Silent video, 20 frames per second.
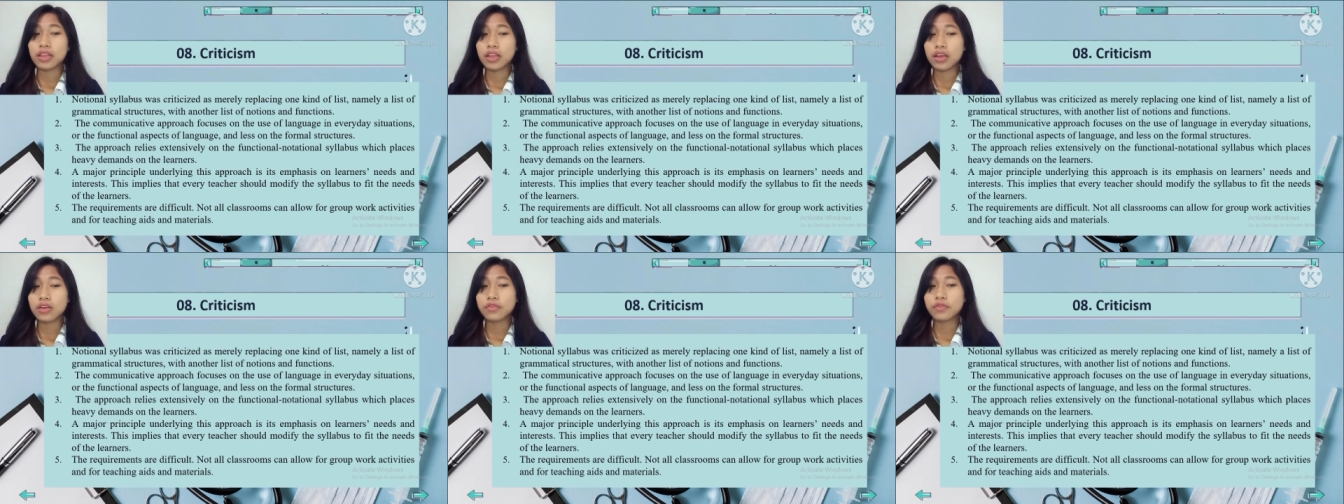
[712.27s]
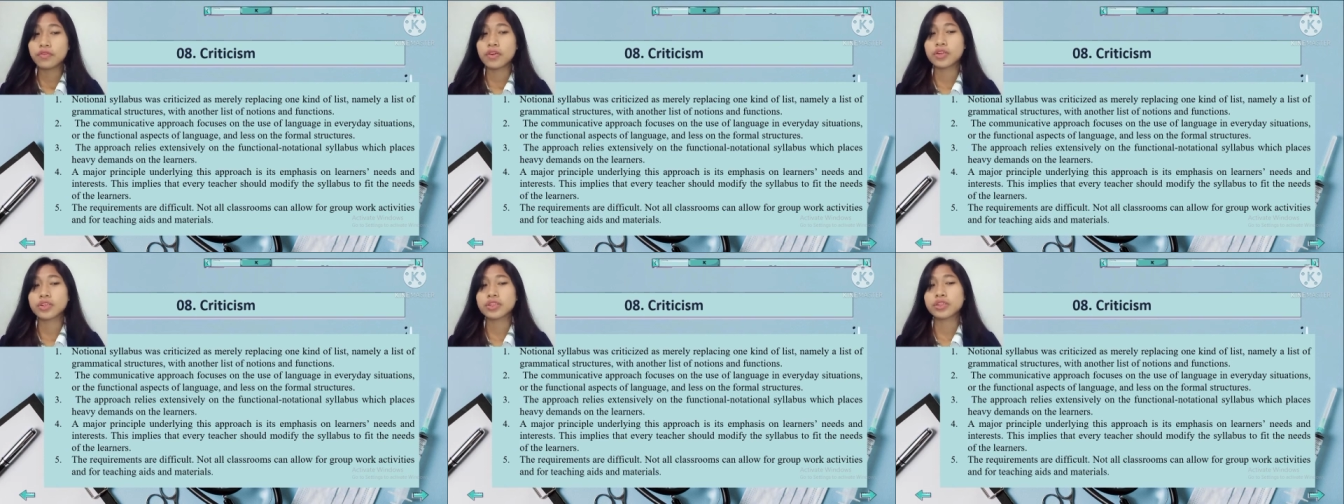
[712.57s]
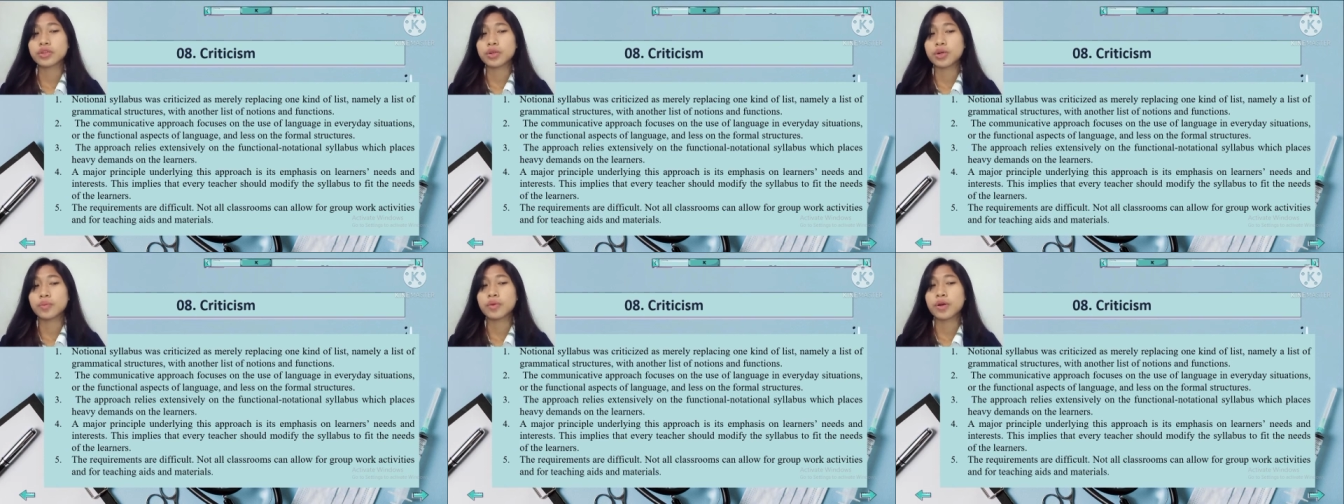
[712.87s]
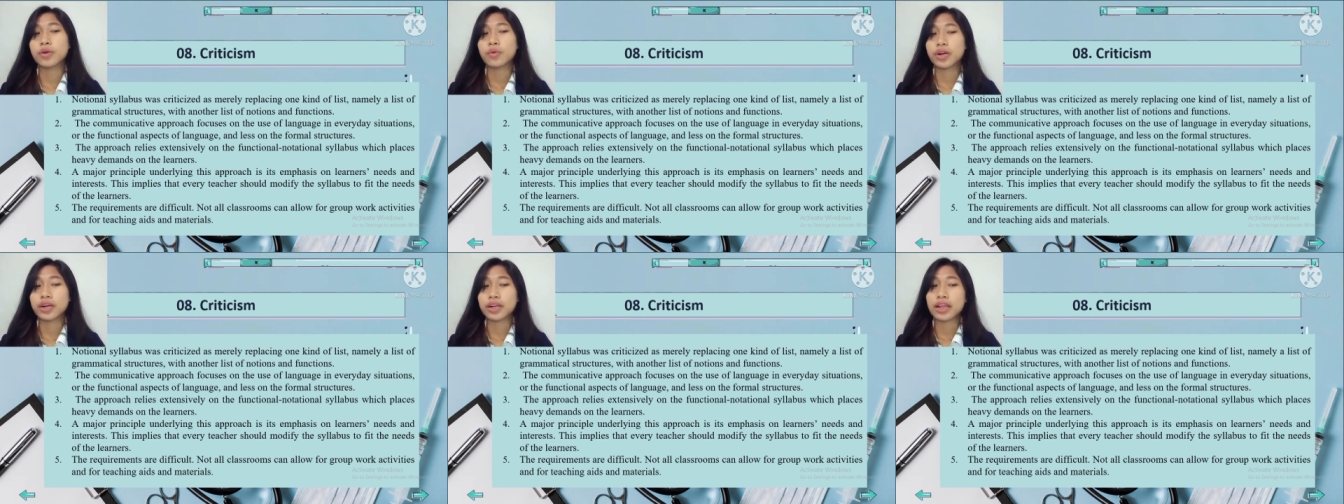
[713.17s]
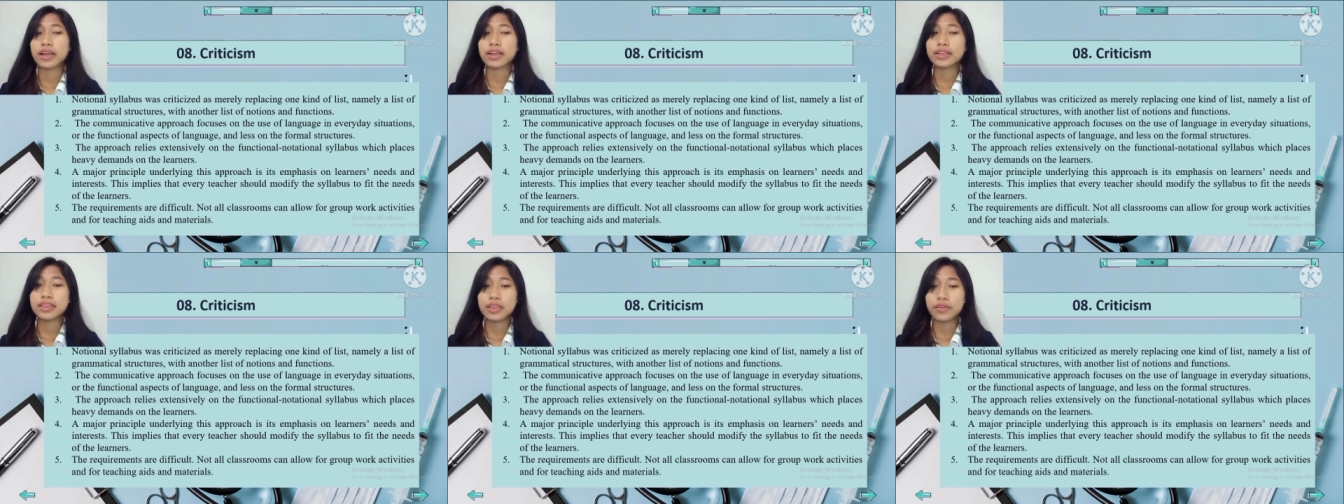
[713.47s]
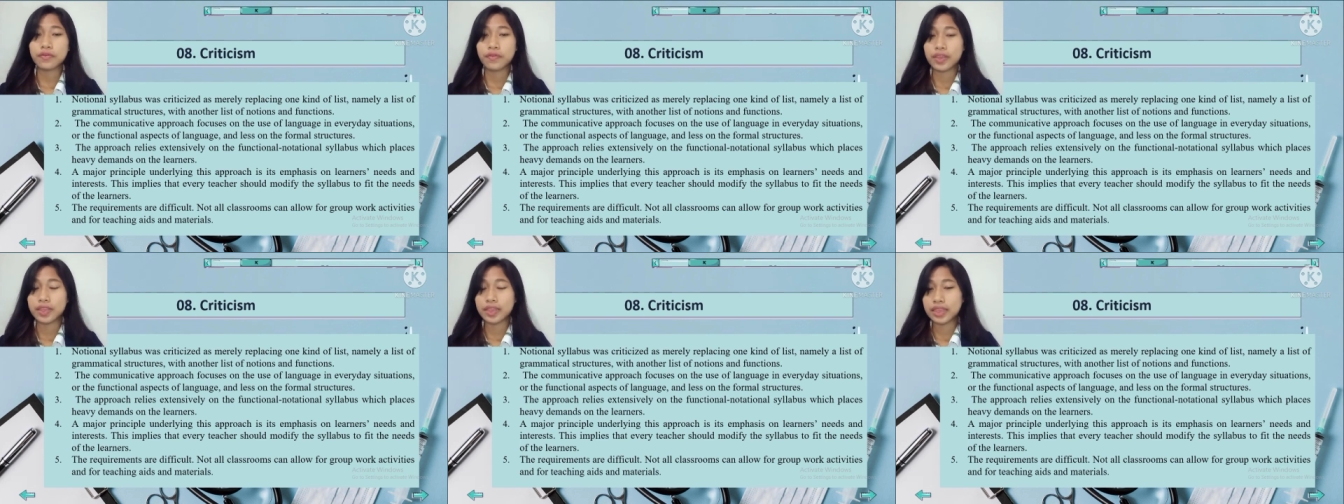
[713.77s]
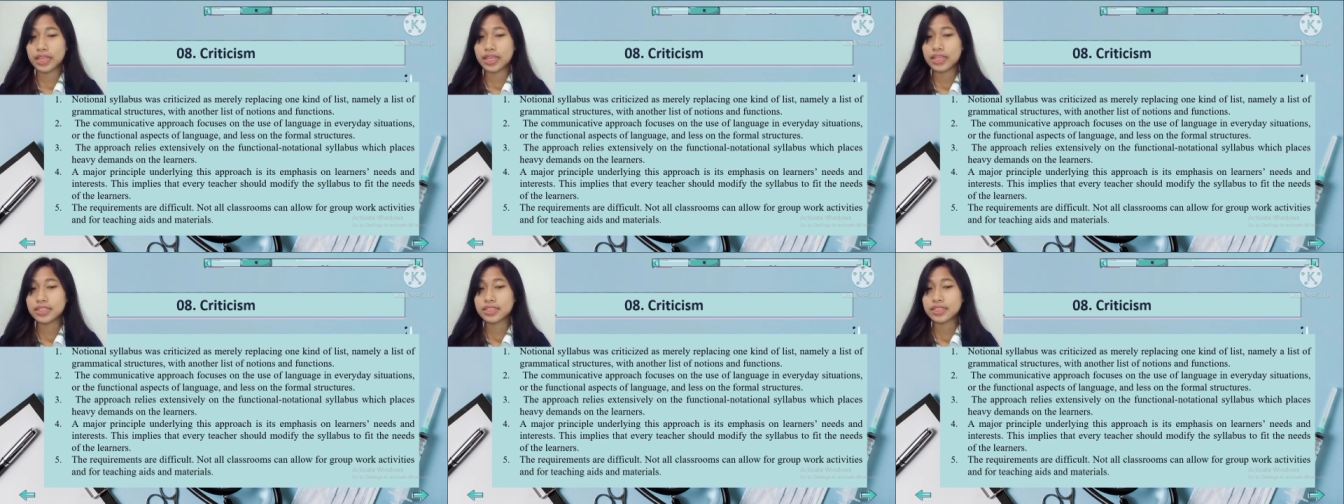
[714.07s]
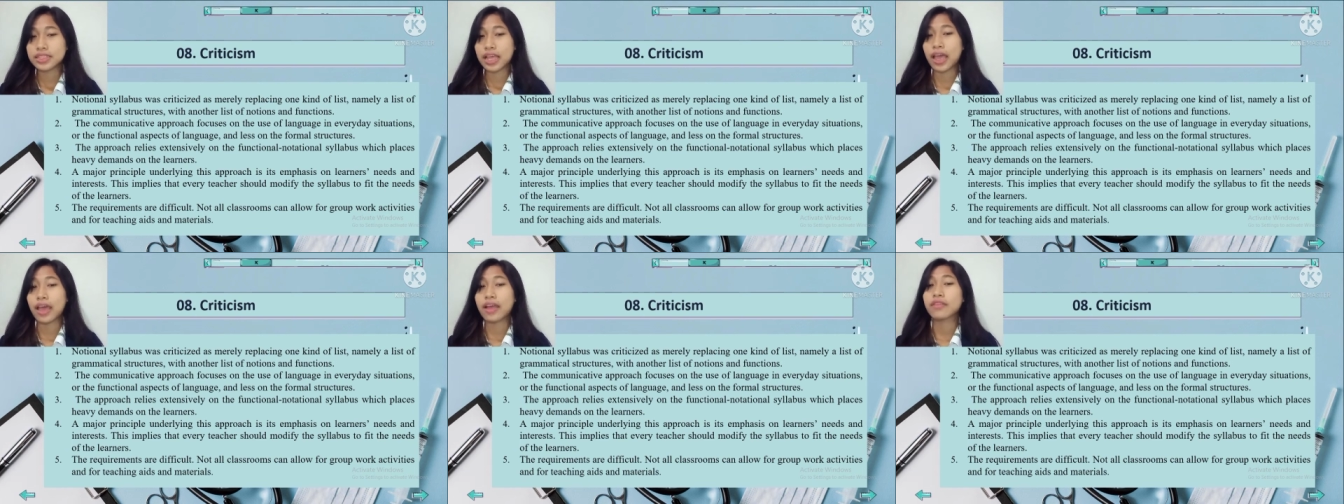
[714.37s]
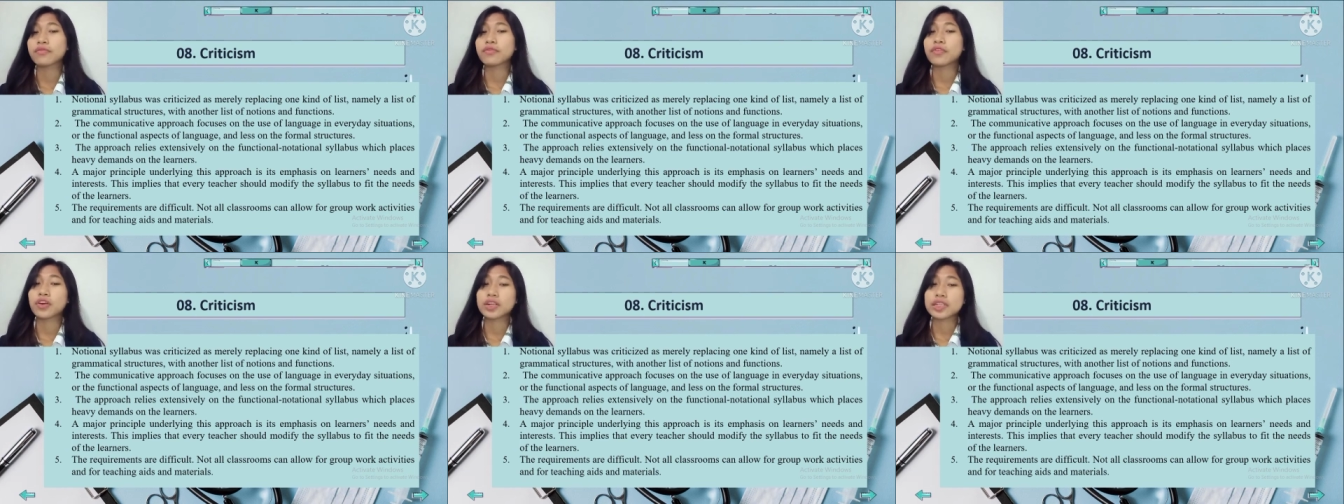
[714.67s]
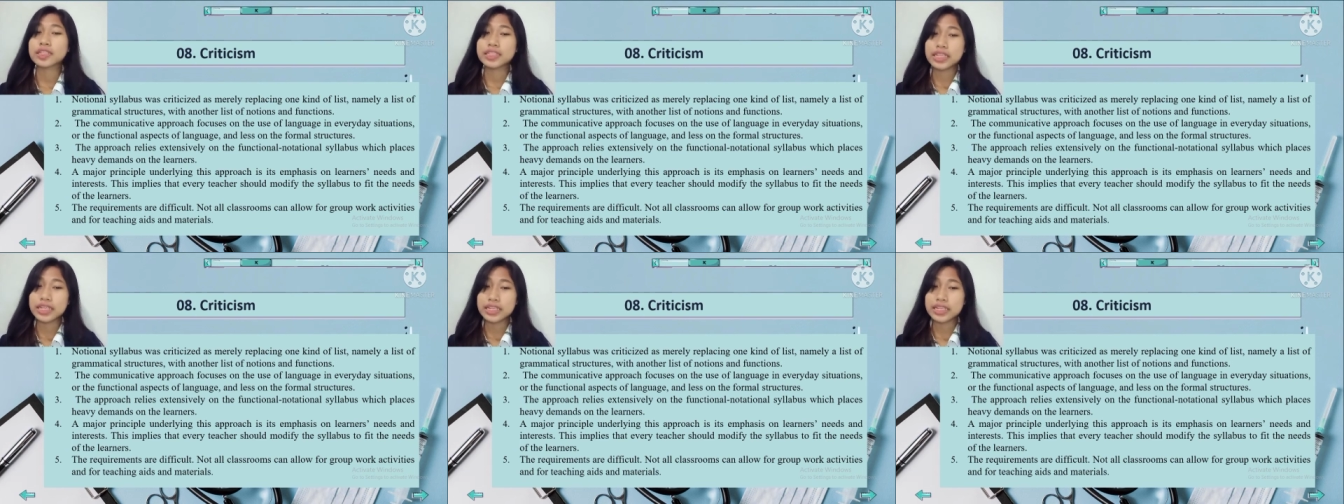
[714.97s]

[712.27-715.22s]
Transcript: allow for group work activities and for